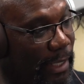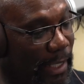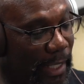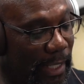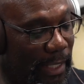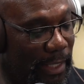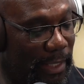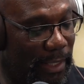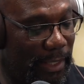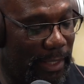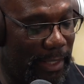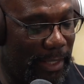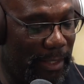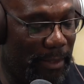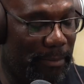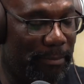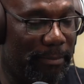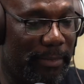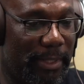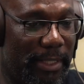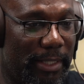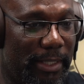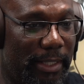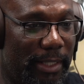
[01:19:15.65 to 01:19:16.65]
Like
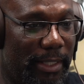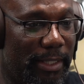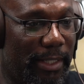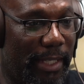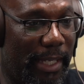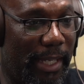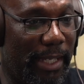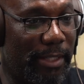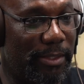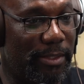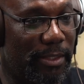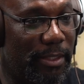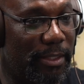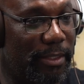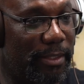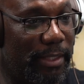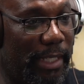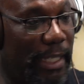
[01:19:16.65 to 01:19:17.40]
him and Angela,